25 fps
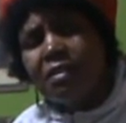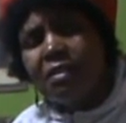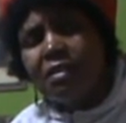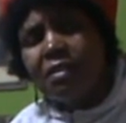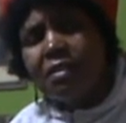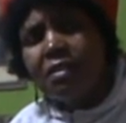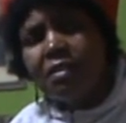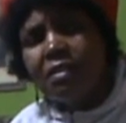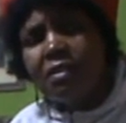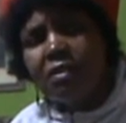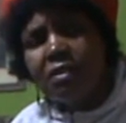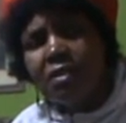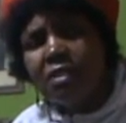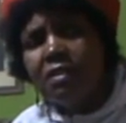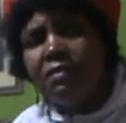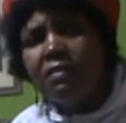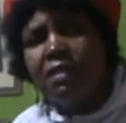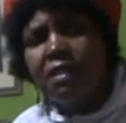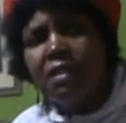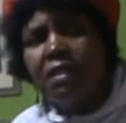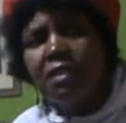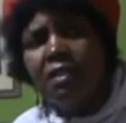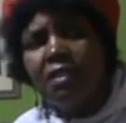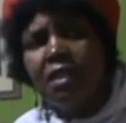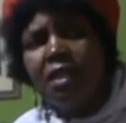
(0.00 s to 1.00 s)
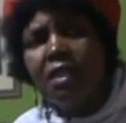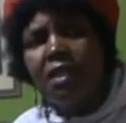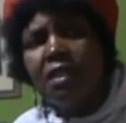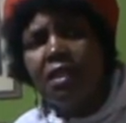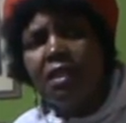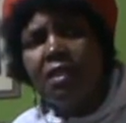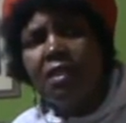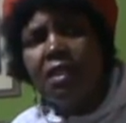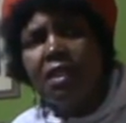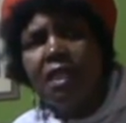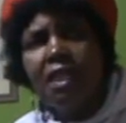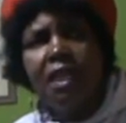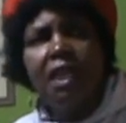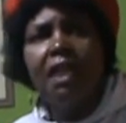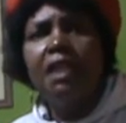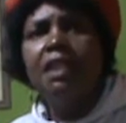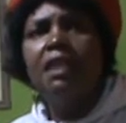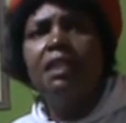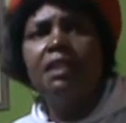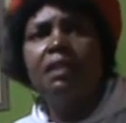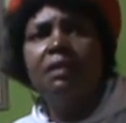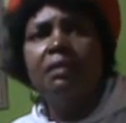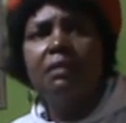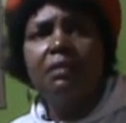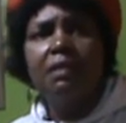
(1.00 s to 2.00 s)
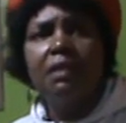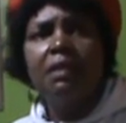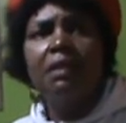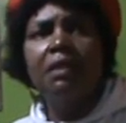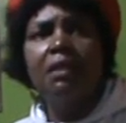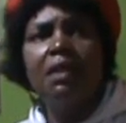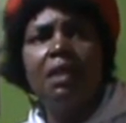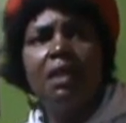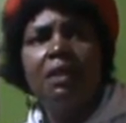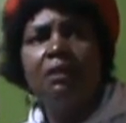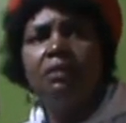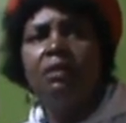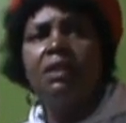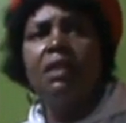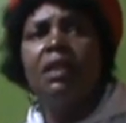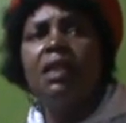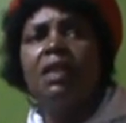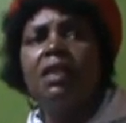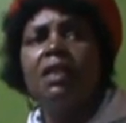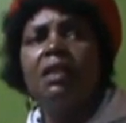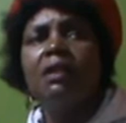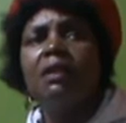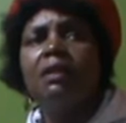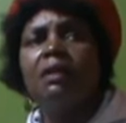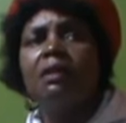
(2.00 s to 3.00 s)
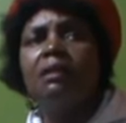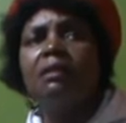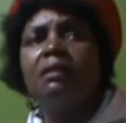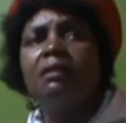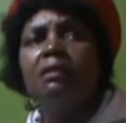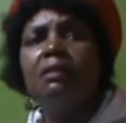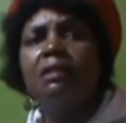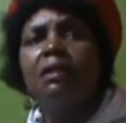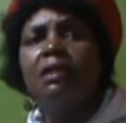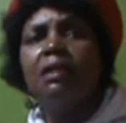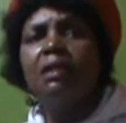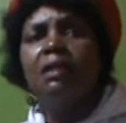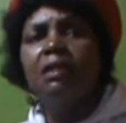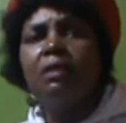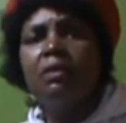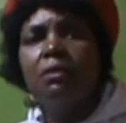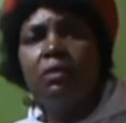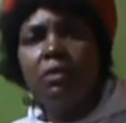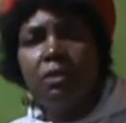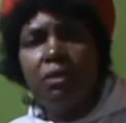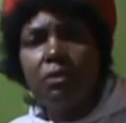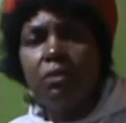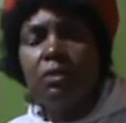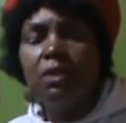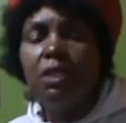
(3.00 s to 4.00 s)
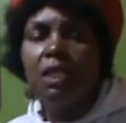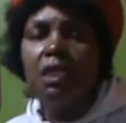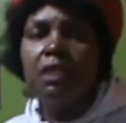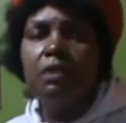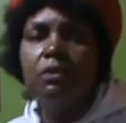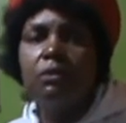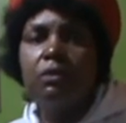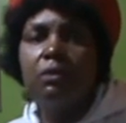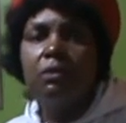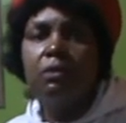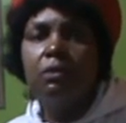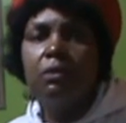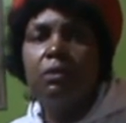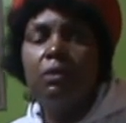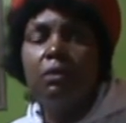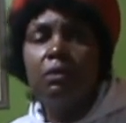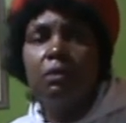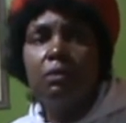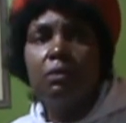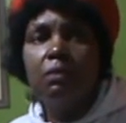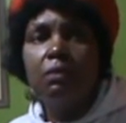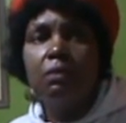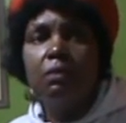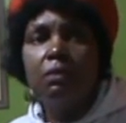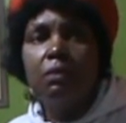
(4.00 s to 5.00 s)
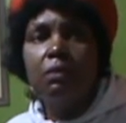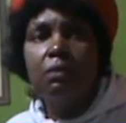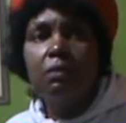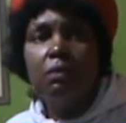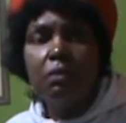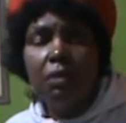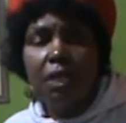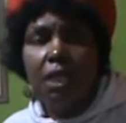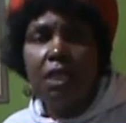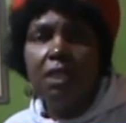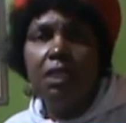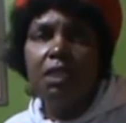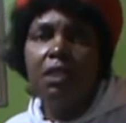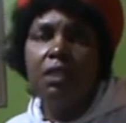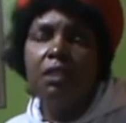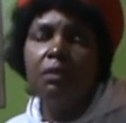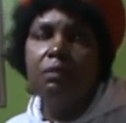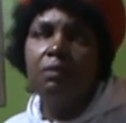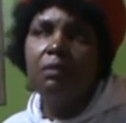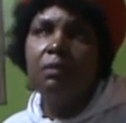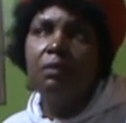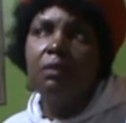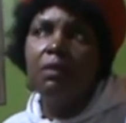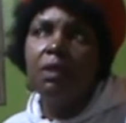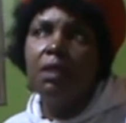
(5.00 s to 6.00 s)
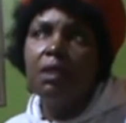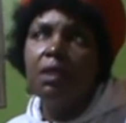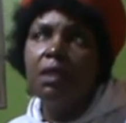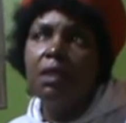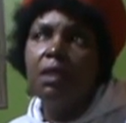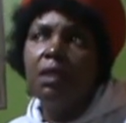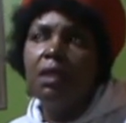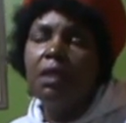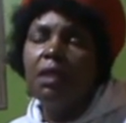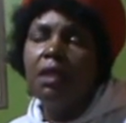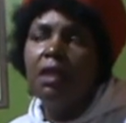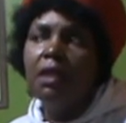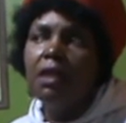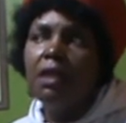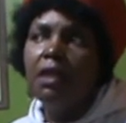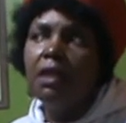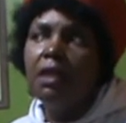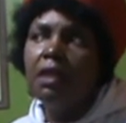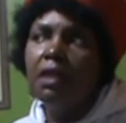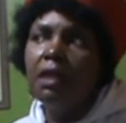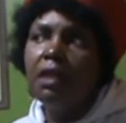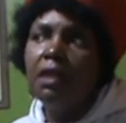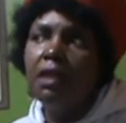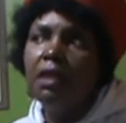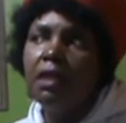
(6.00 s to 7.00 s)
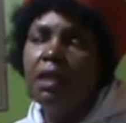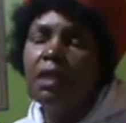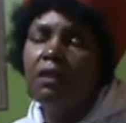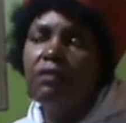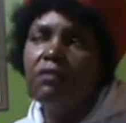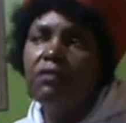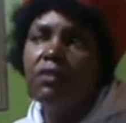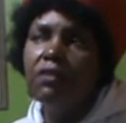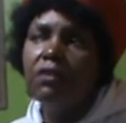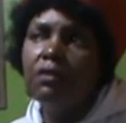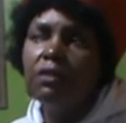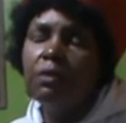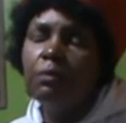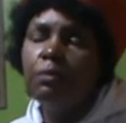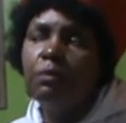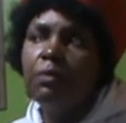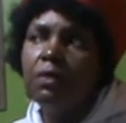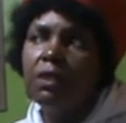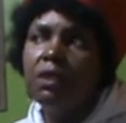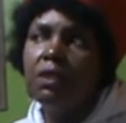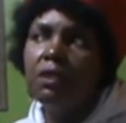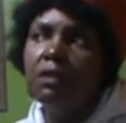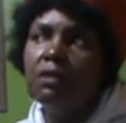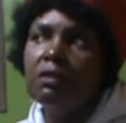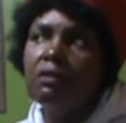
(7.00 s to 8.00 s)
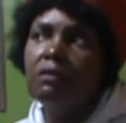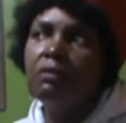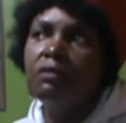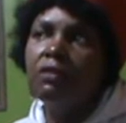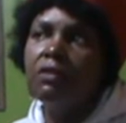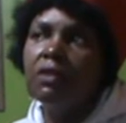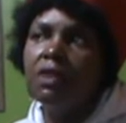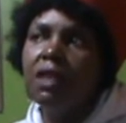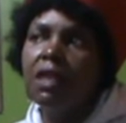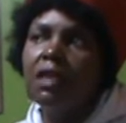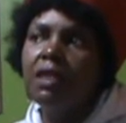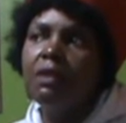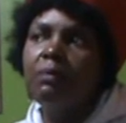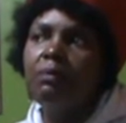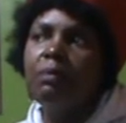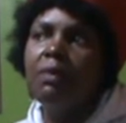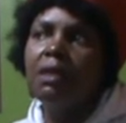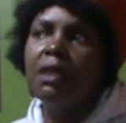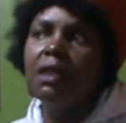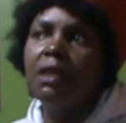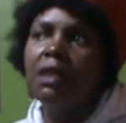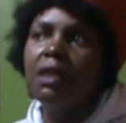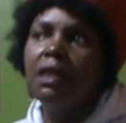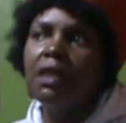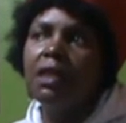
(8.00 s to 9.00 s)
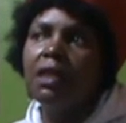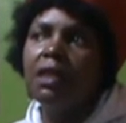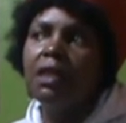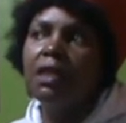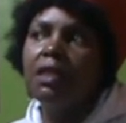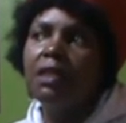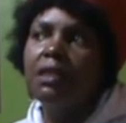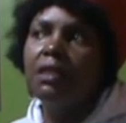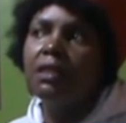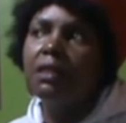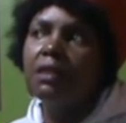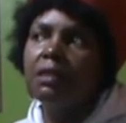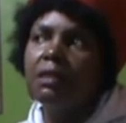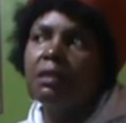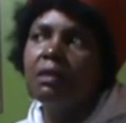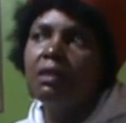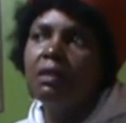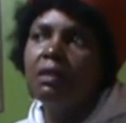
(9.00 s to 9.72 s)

not even uh, caring how the other road users would, would, would, would look at him and I, I felt pity for that beggar guys